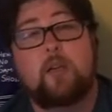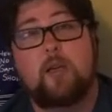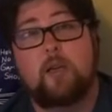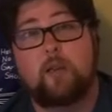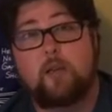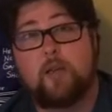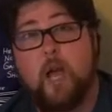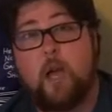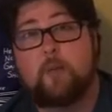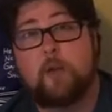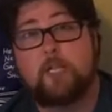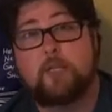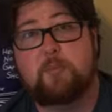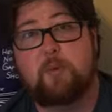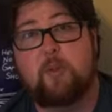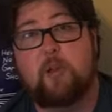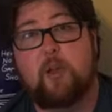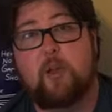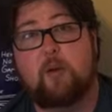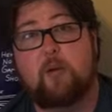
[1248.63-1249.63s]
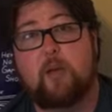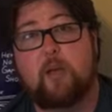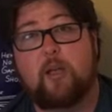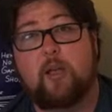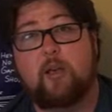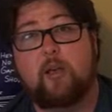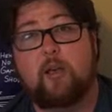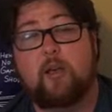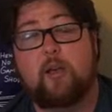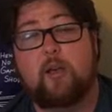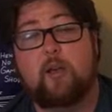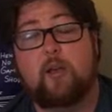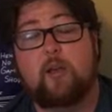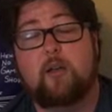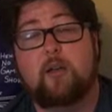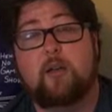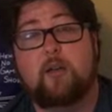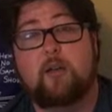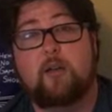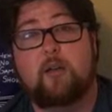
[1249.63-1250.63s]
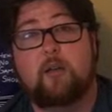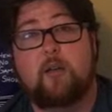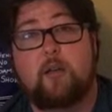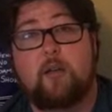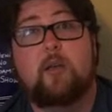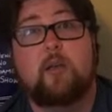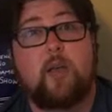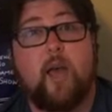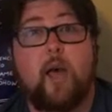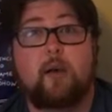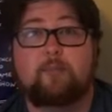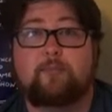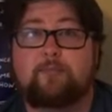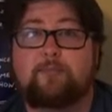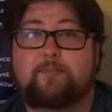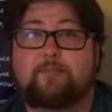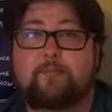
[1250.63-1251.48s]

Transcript: in the comments below. And yeah,